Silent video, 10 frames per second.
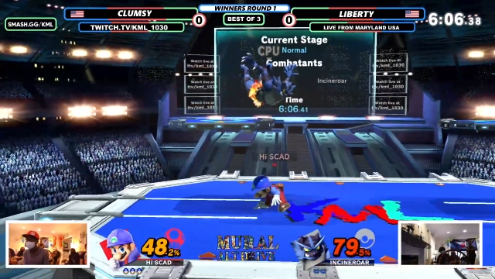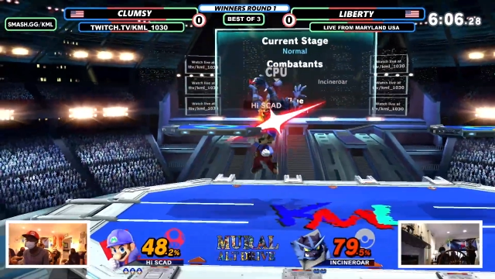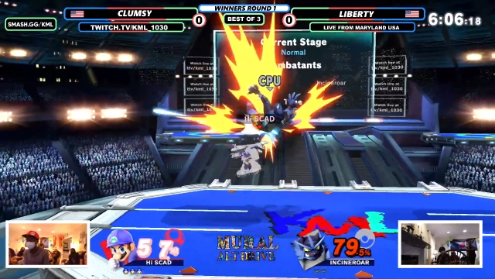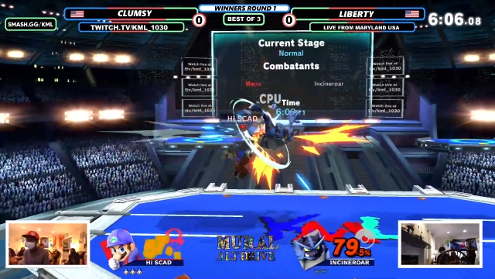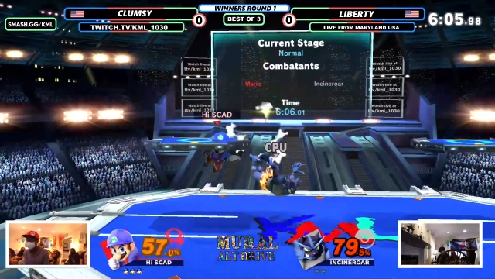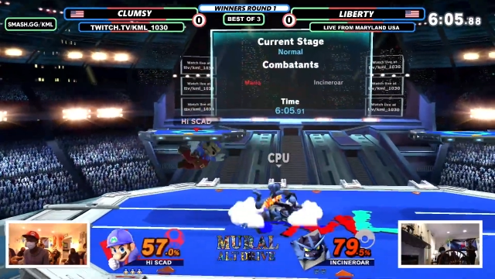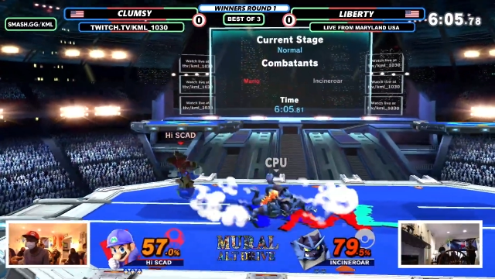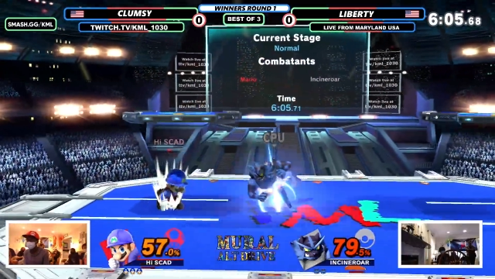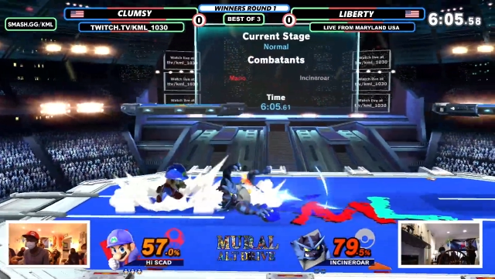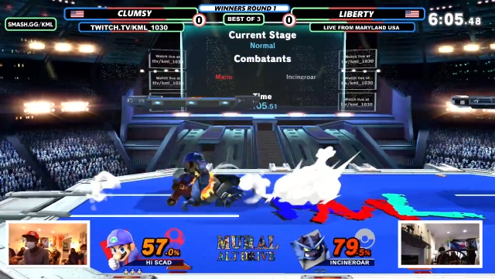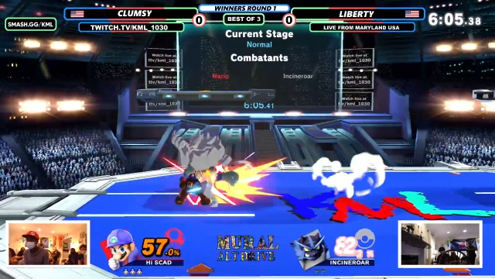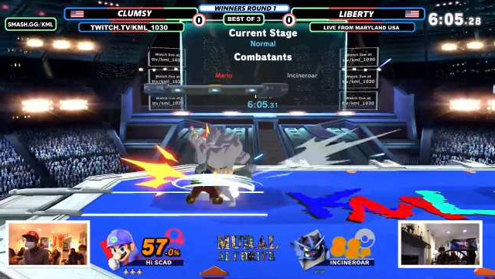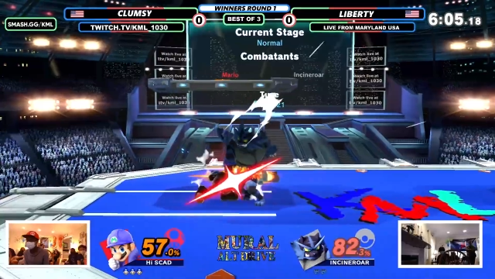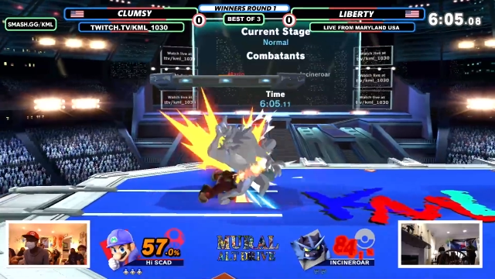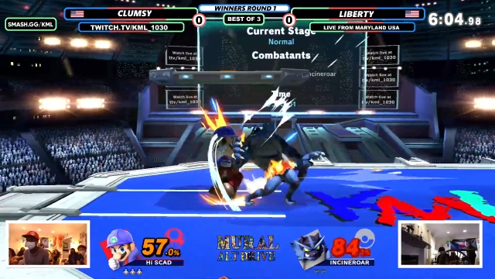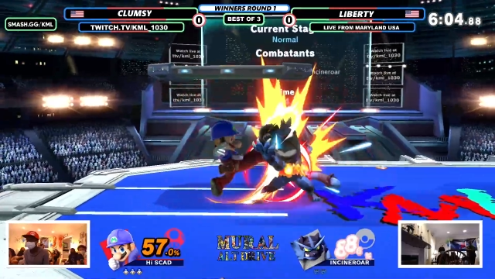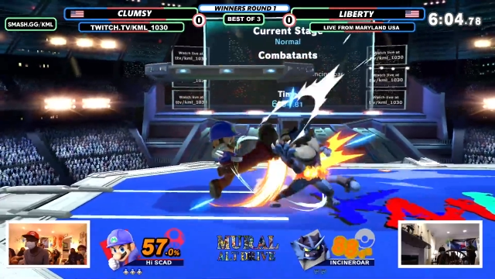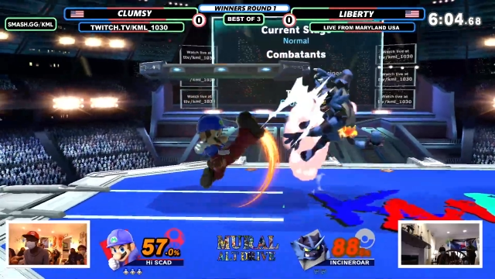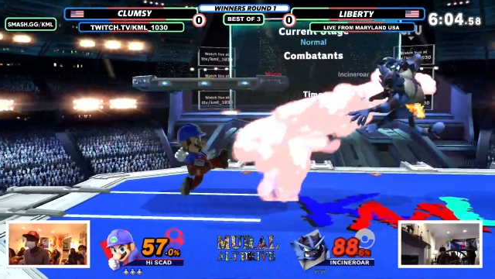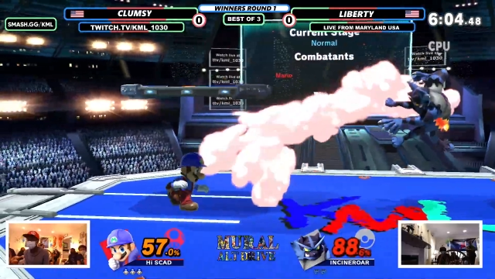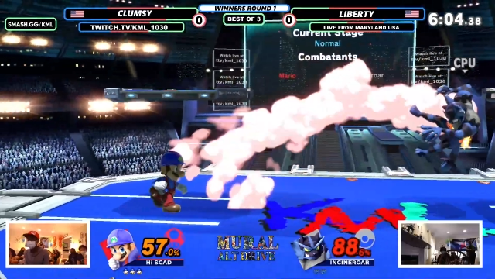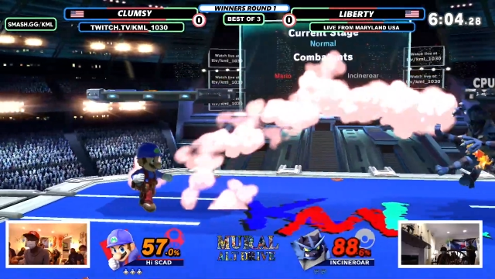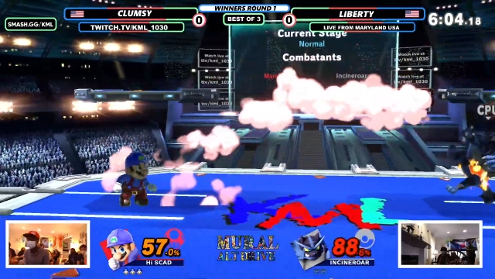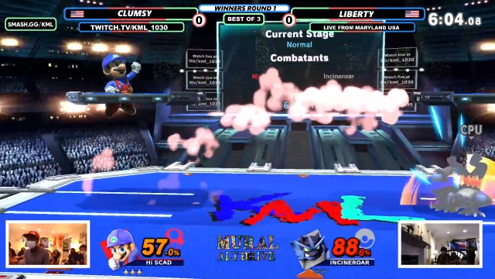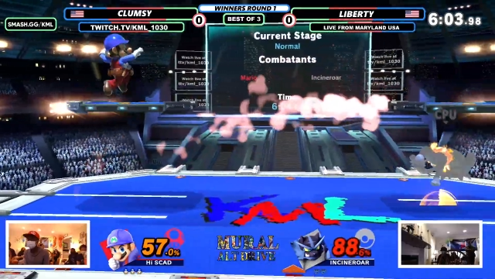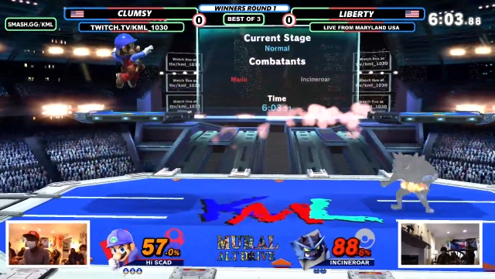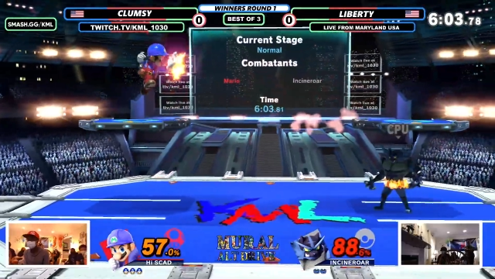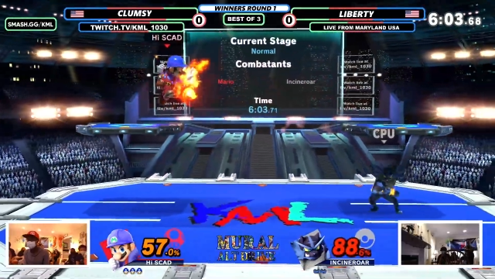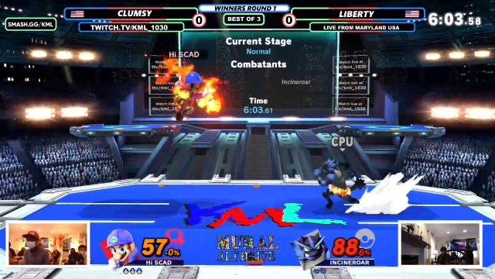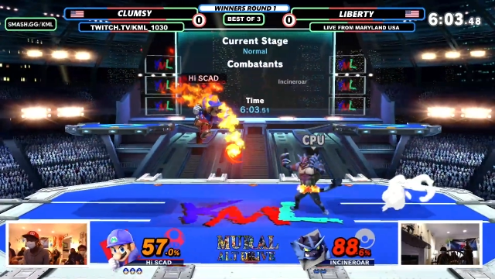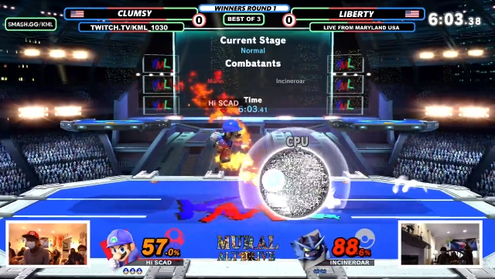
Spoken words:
(no speaker visible)